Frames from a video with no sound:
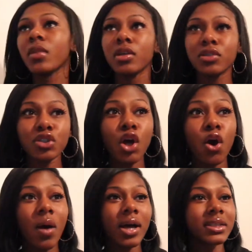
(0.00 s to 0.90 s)

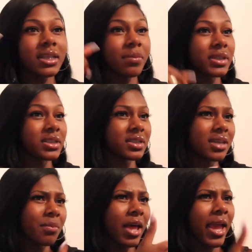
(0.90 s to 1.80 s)
So I see the messages and
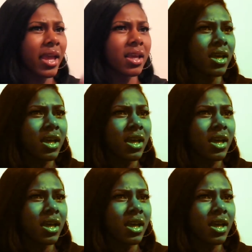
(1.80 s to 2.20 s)
I'm like,